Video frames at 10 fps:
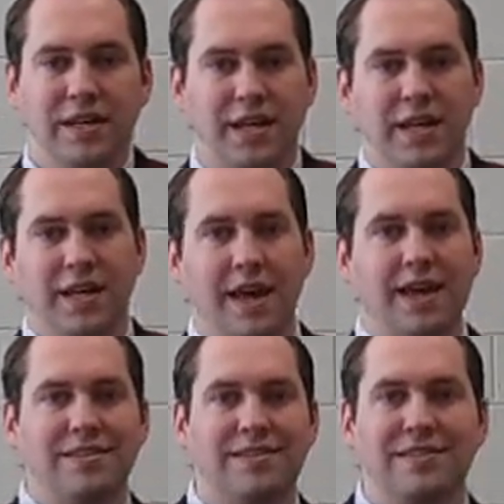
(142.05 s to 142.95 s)
any
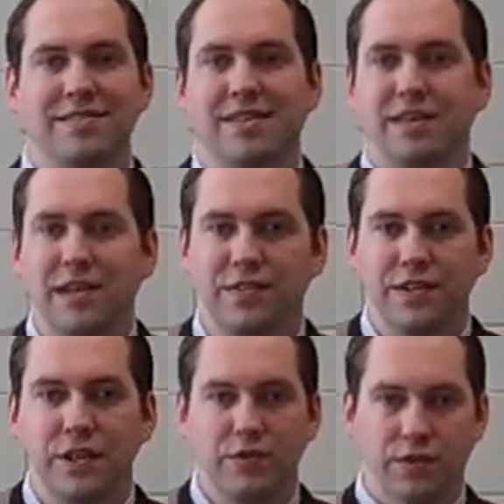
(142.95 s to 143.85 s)
assets that left
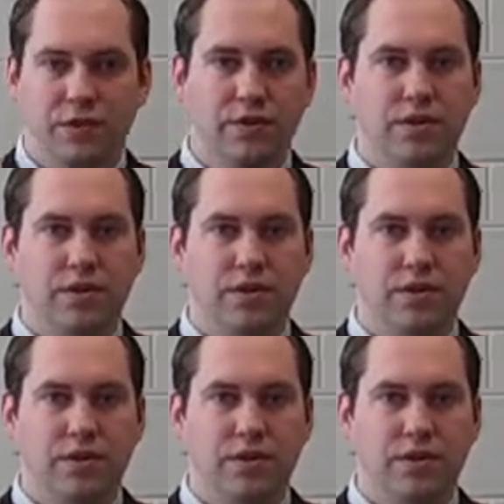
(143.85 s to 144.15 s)
over